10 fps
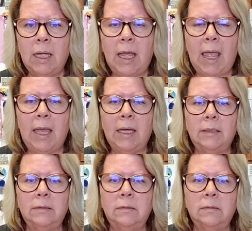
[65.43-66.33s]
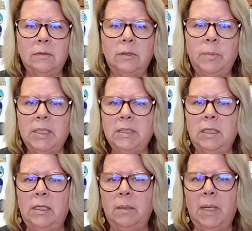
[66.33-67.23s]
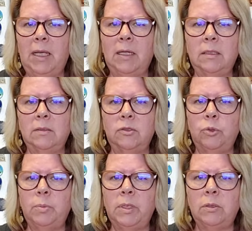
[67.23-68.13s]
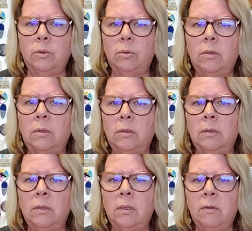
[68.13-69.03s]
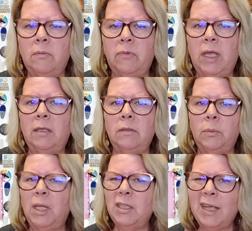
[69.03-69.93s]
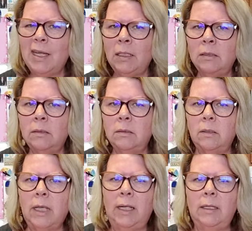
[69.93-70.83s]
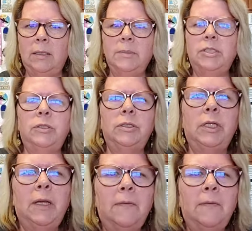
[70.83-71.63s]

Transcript: and you basically make a soupy noodle thing. You want to look at it? Okay, let me show it to you.